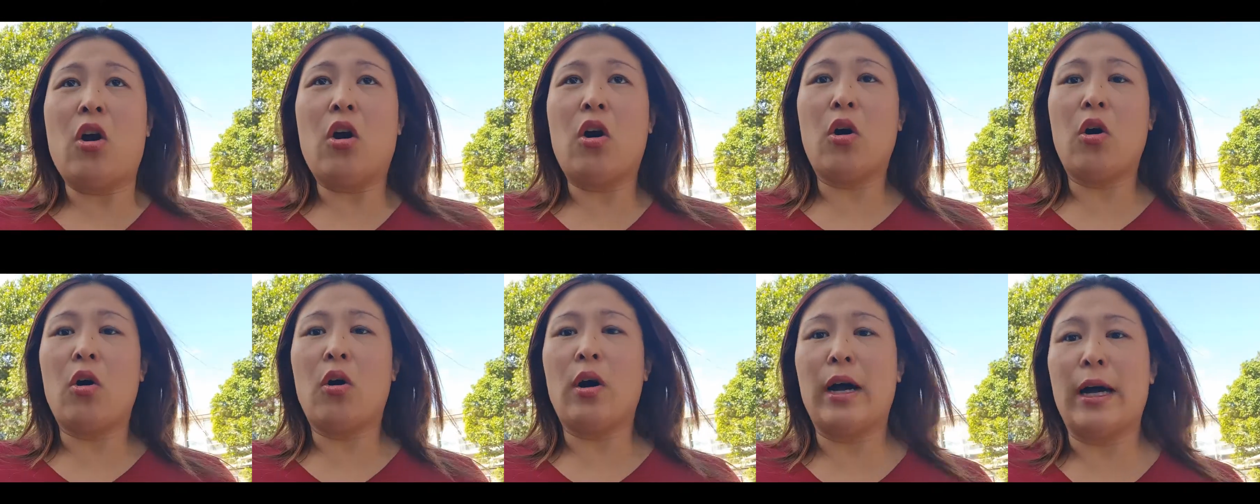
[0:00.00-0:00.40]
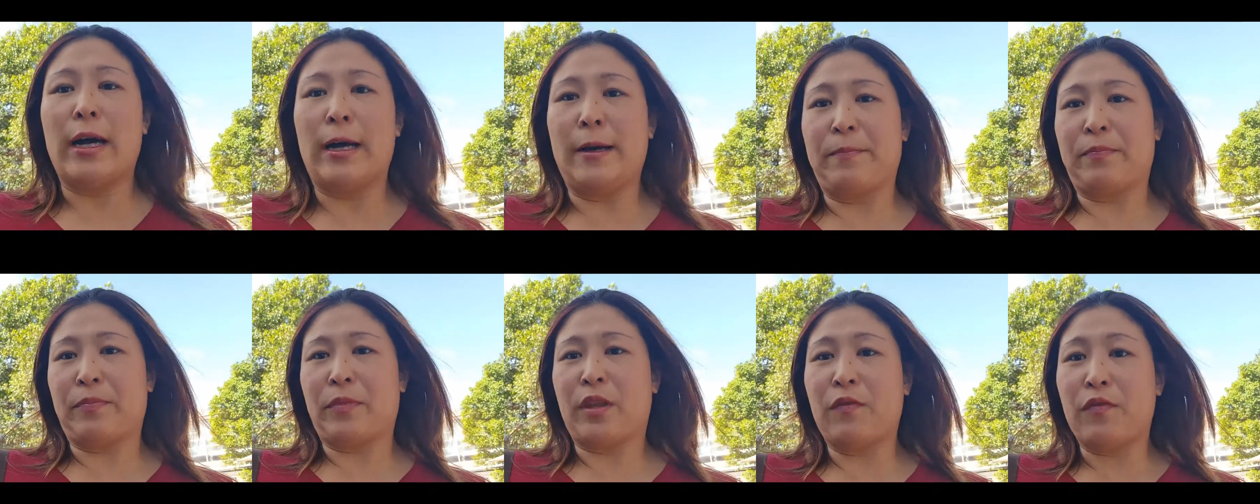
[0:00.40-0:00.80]
or
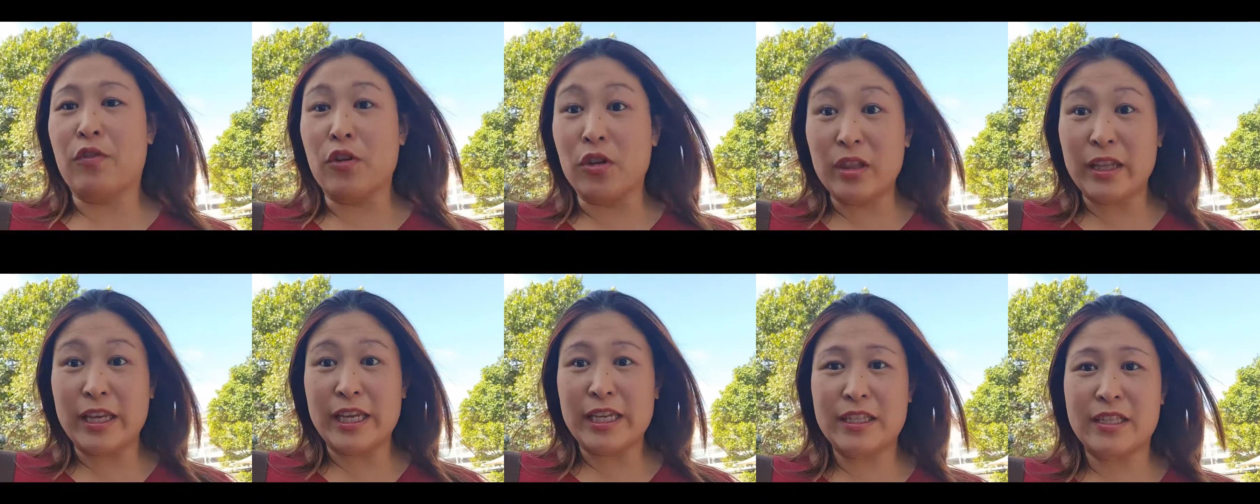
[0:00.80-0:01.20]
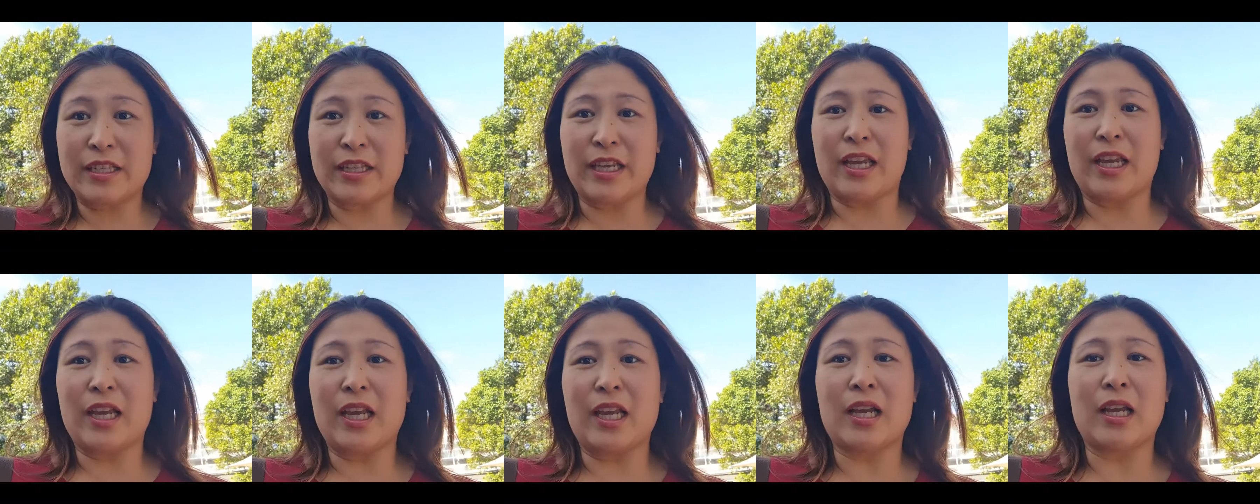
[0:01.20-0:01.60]
um, if you're
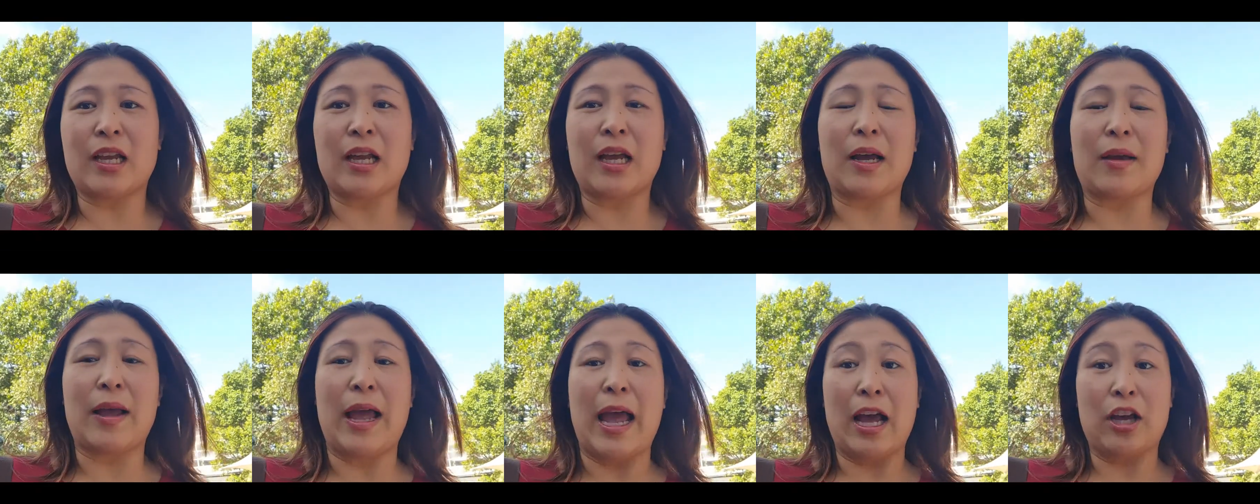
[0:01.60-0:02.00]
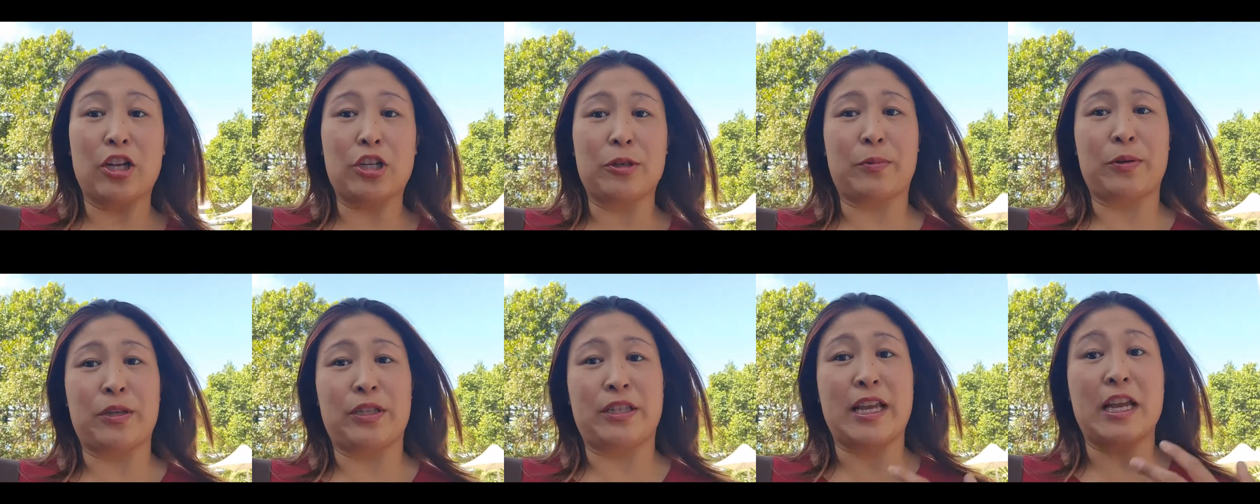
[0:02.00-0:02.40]
leasing, uh, how
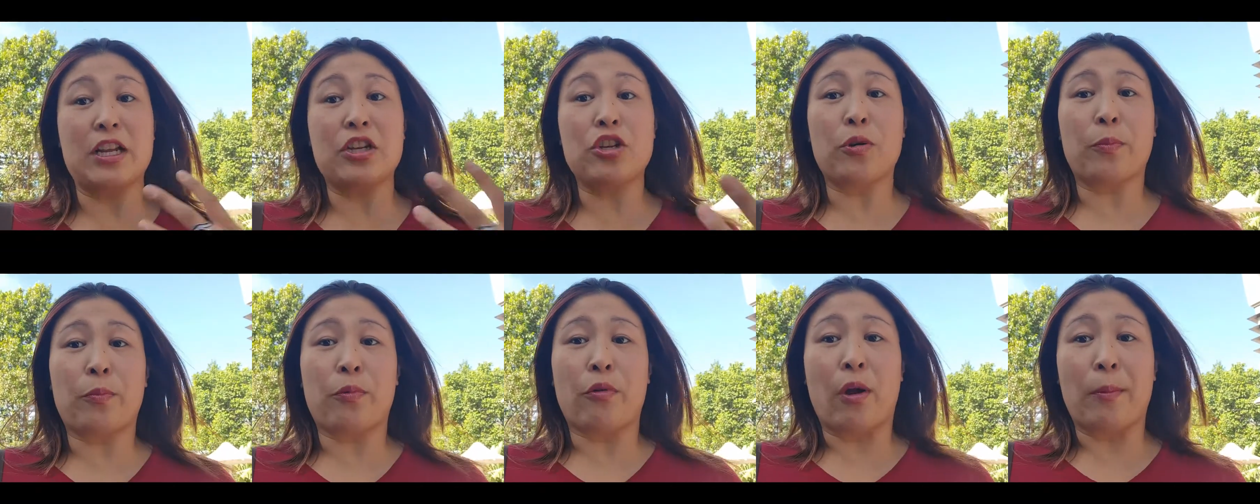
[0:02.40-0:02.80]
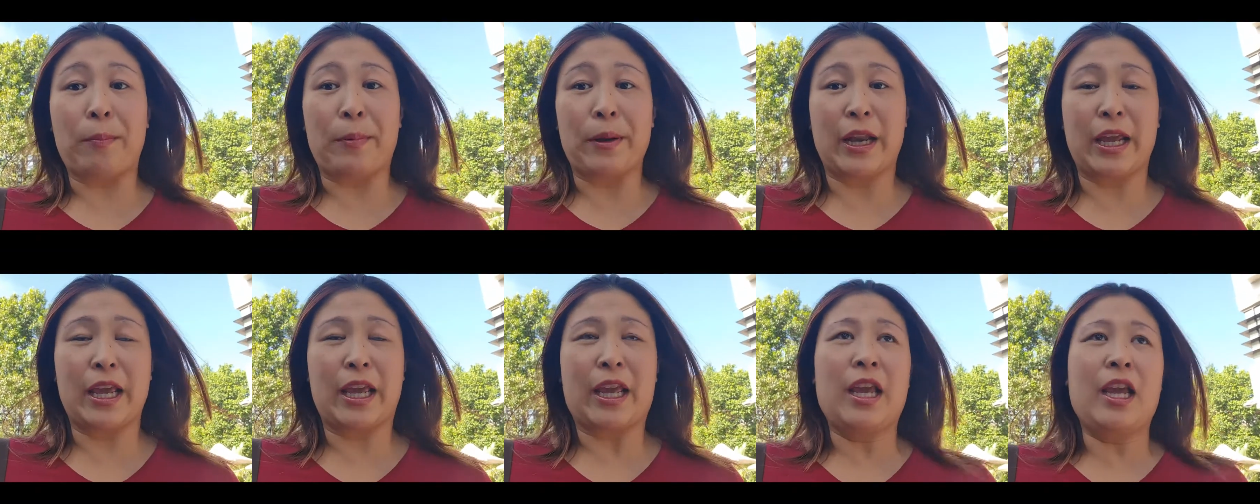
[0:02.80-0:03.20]
to present your
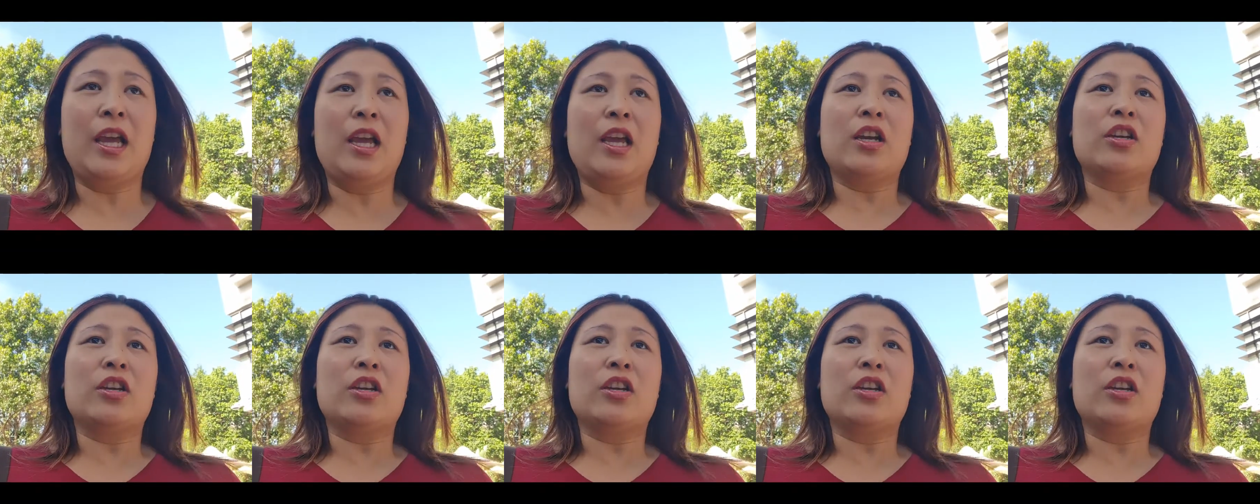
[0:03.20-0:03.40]
property.